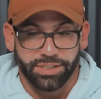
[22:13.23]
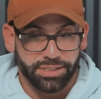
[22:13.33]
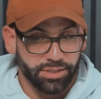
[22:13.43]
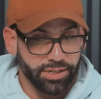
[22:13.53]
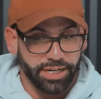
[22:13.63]
Is
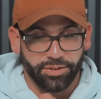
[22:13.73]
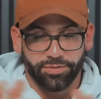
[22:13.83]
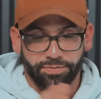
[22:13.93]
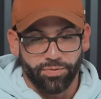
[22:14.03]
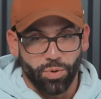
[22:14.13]
there any
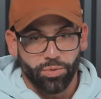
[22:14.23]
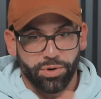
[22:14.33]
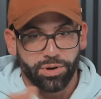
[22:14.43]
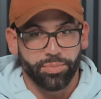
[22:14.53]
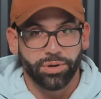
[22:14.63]

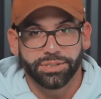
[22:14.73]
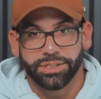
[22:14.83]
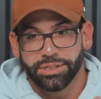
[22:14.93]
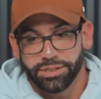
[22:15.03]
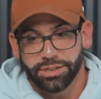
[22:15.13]
forward or
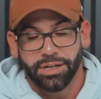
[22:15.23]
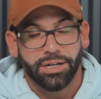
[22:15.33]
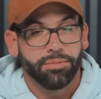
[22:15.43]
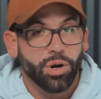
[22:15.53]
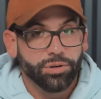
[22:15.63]
posterior
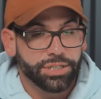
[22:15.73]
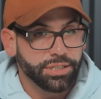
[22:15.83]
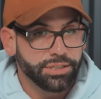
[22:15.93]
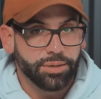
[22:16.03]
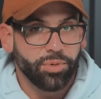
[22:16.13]

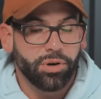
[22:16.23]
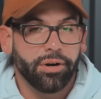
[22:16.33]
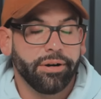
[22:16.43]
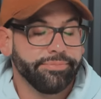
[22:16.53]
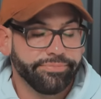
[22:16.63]
motion to the
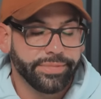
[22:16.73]
bar?